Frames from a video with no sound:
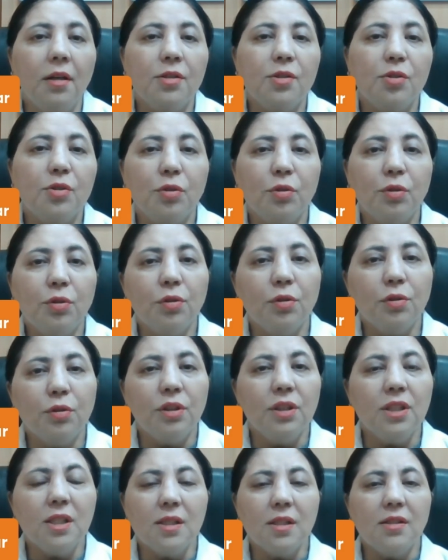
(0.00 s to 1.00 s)
So
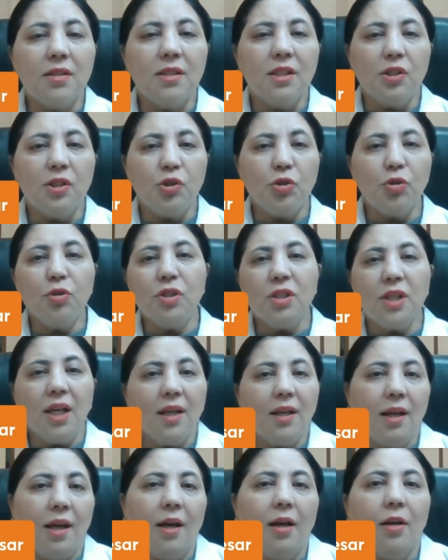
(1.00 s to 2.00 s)
this should
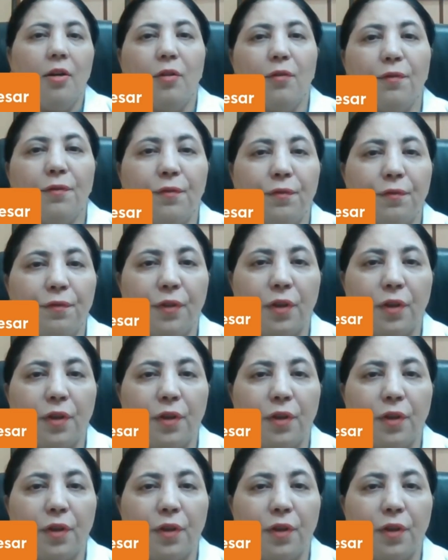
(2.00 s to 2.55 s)
take care of